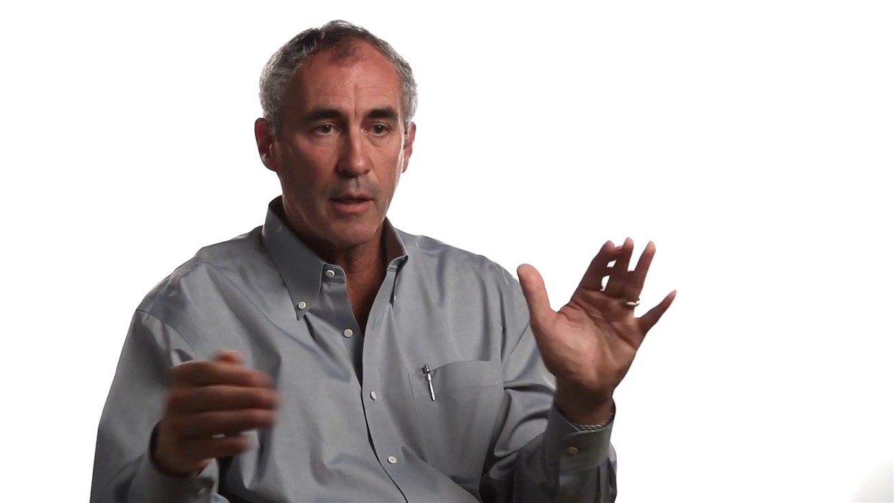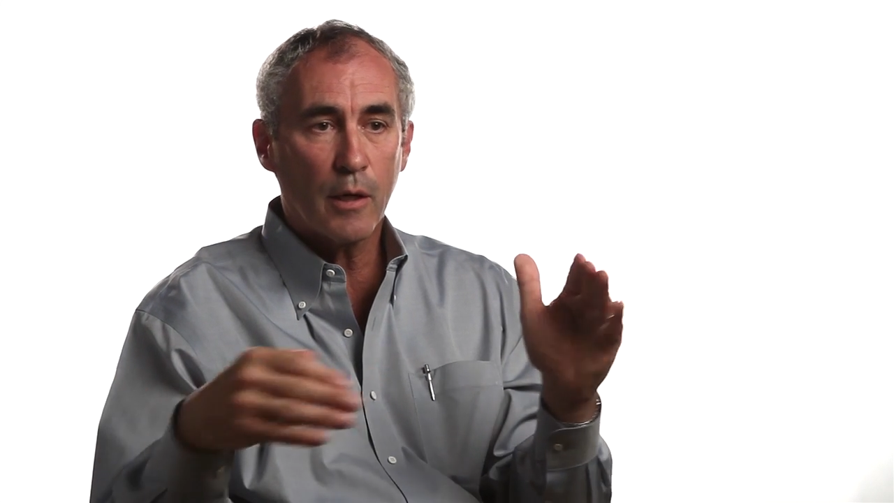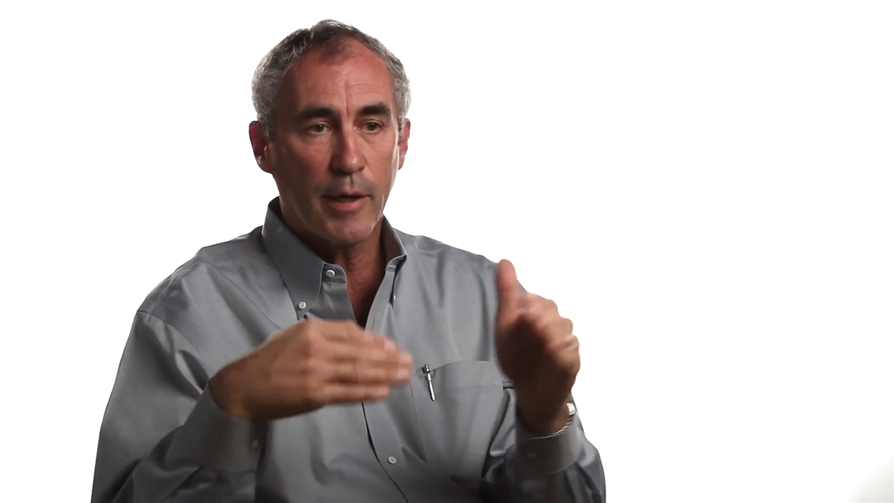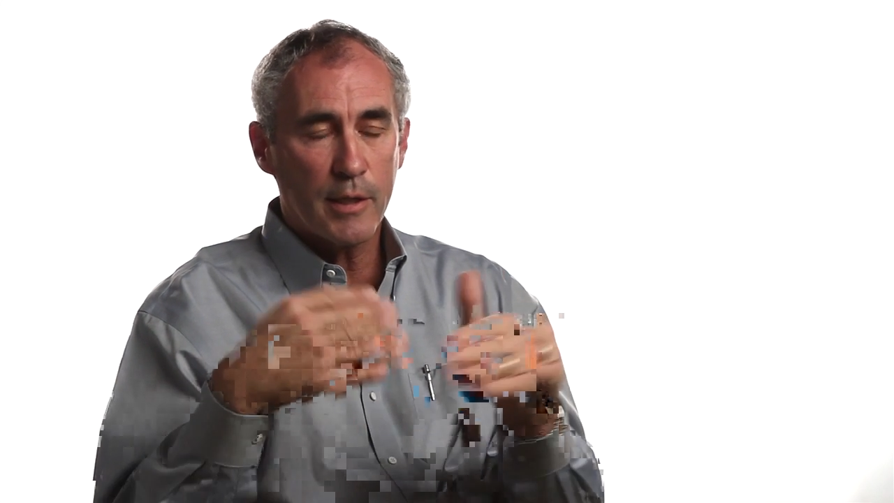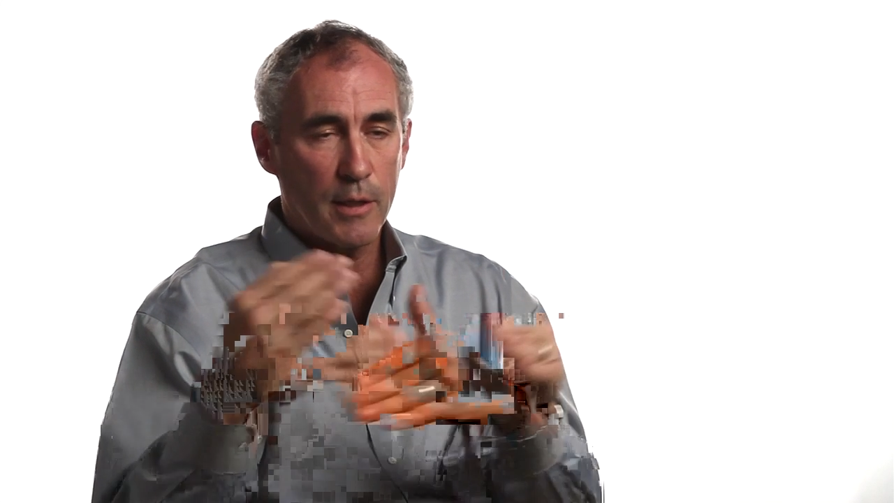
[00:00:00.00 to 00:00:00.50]

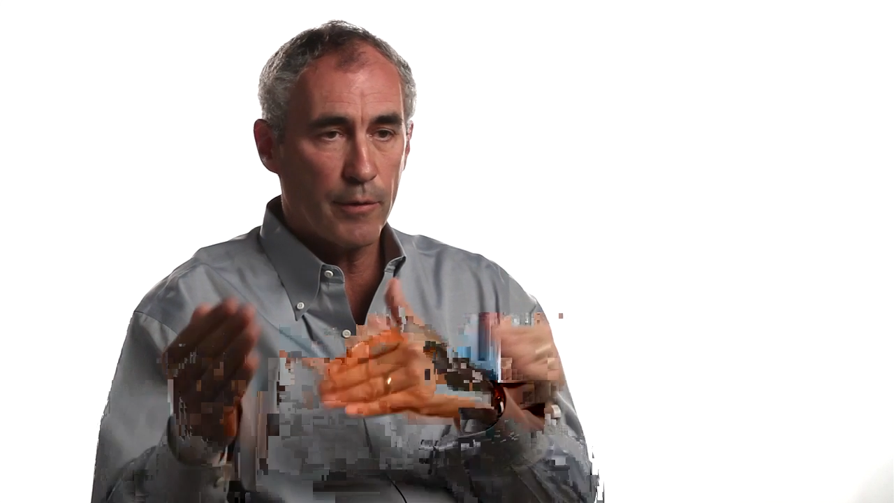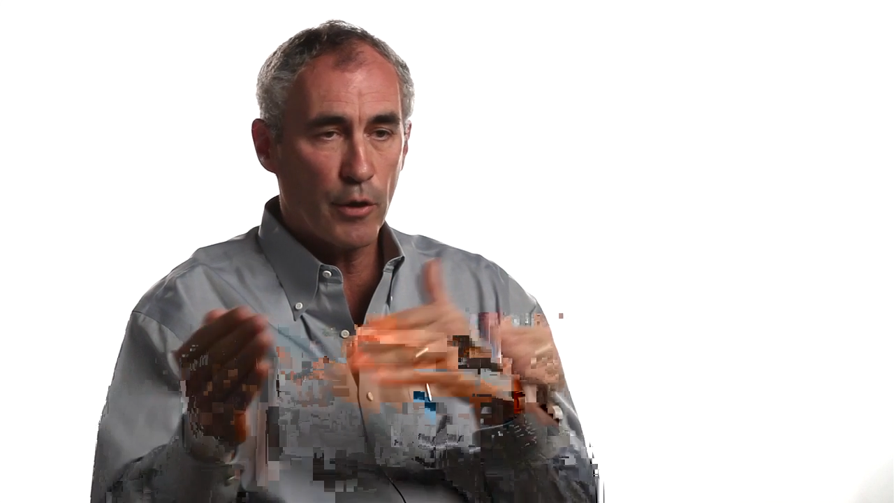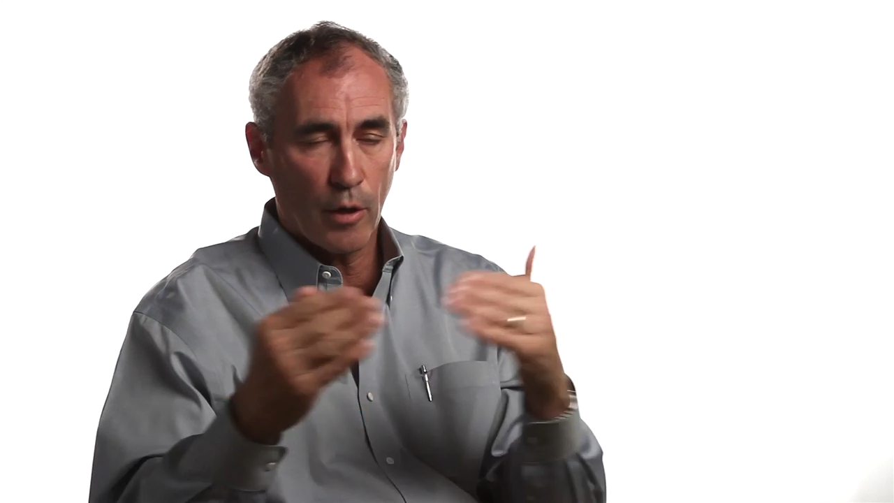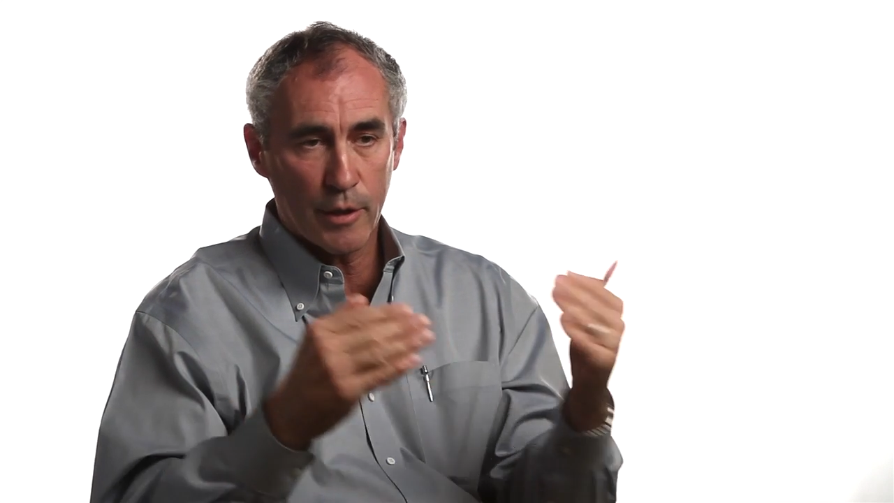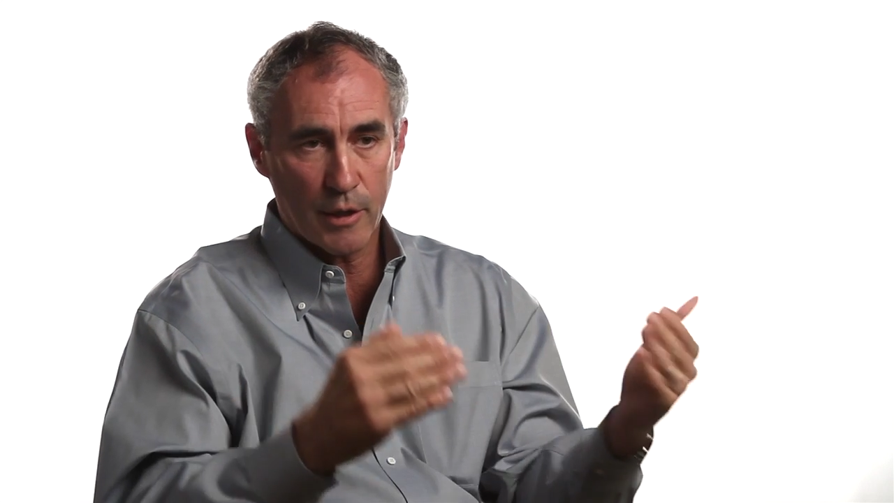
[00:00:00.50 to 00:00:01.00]
creates a different
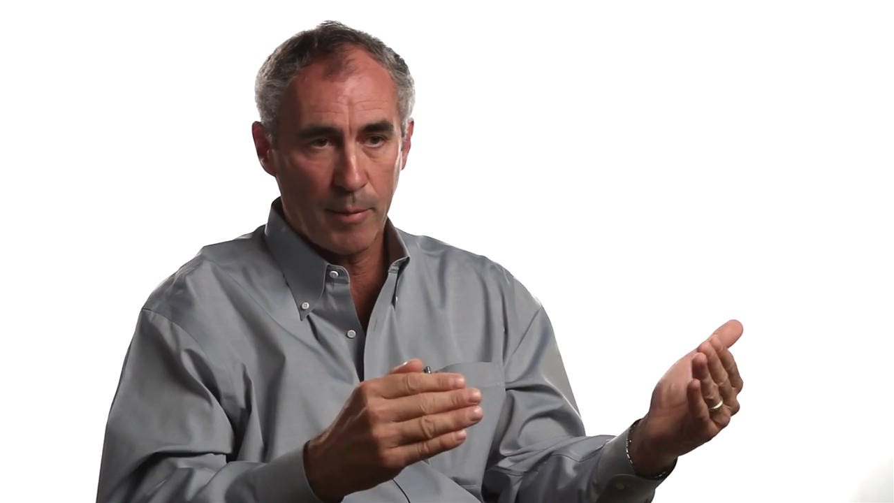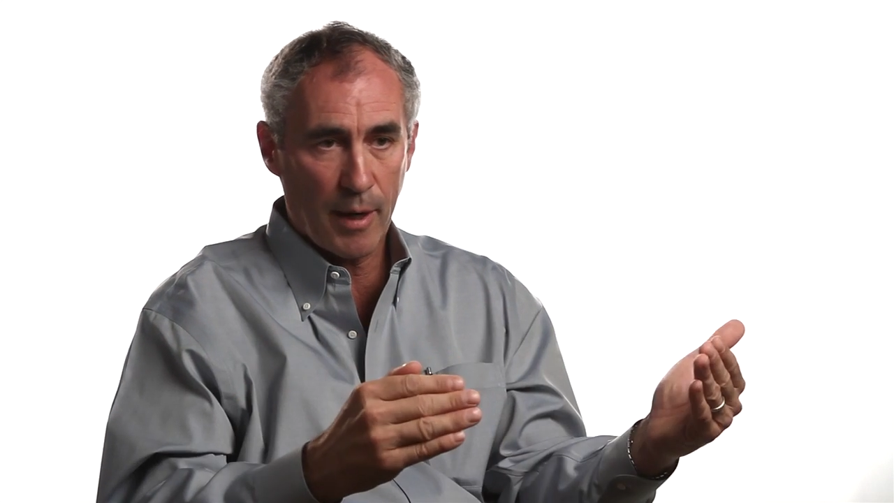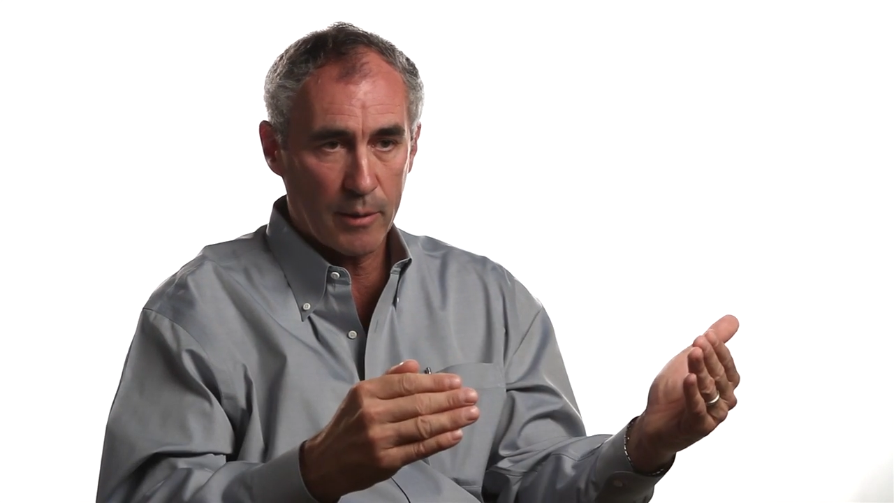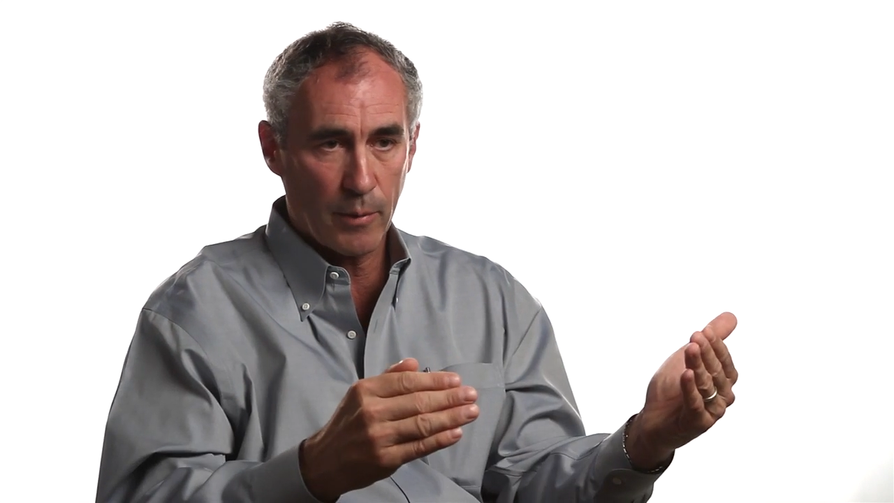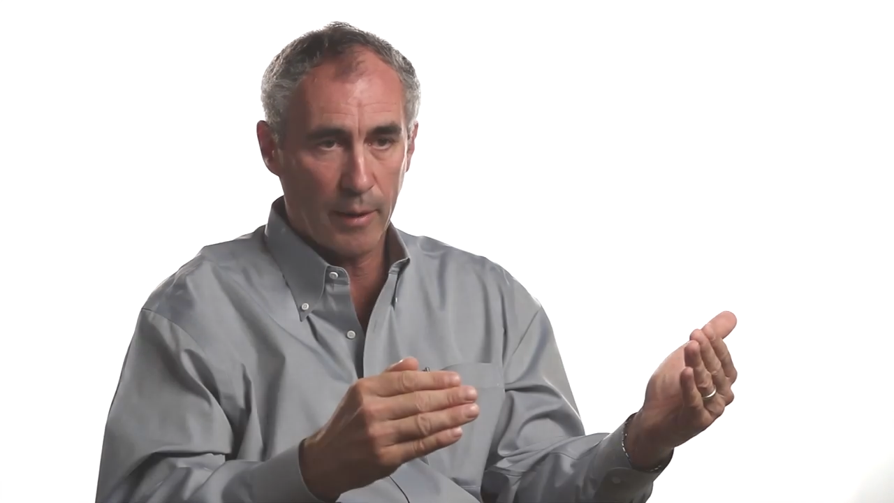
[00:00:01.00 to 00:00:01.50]
neurologic
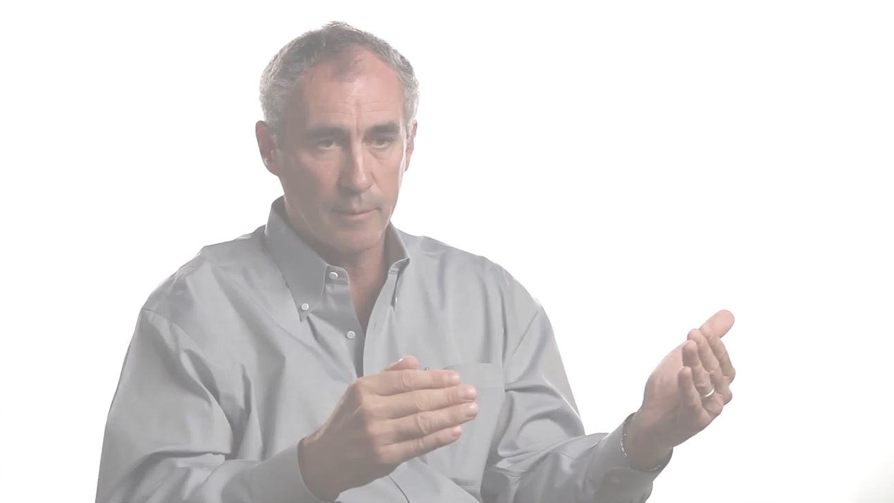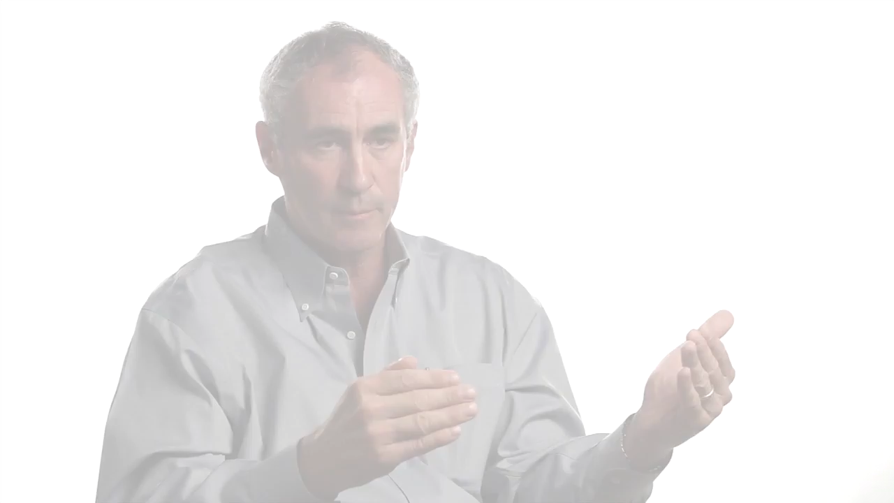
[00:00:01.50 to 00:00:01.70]
pathway.